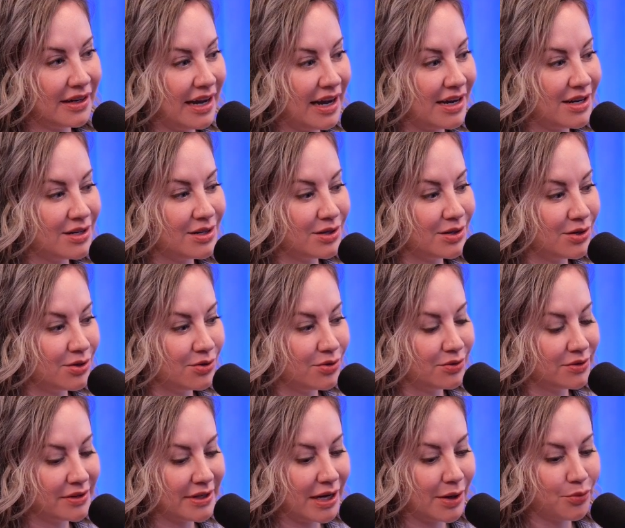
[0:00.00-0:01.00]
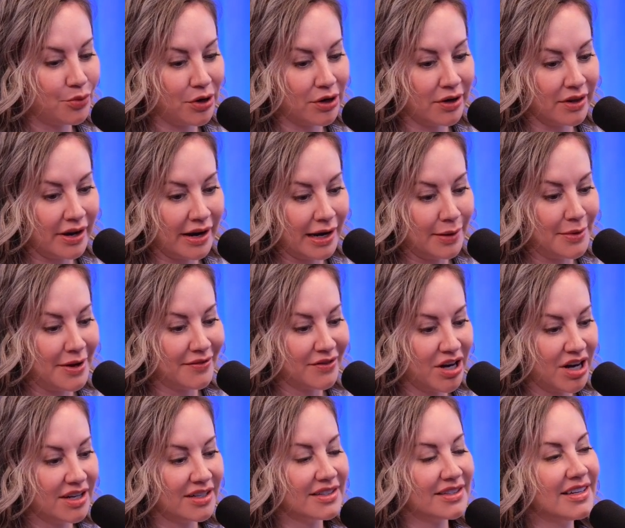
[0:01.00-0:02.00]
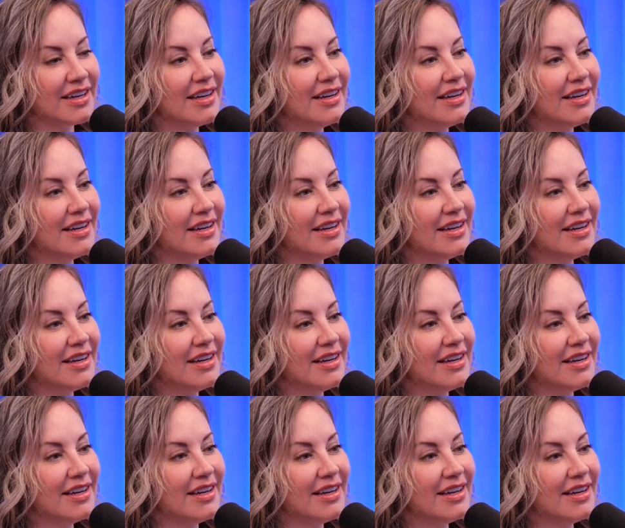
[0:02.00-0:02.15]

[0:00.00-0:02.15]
and you say a prayer to the IMF gods.